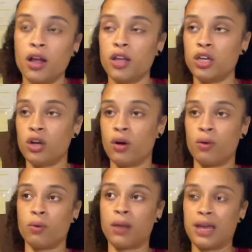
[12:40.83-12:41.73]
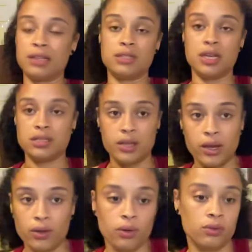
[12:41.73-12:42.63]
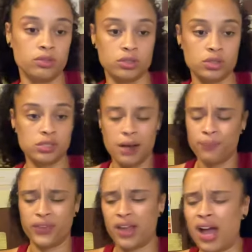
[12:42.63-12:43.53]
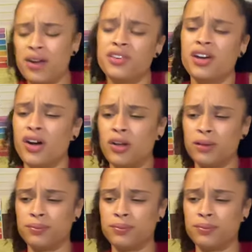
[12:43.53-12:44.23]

you know, get it detailed or something. I don't know.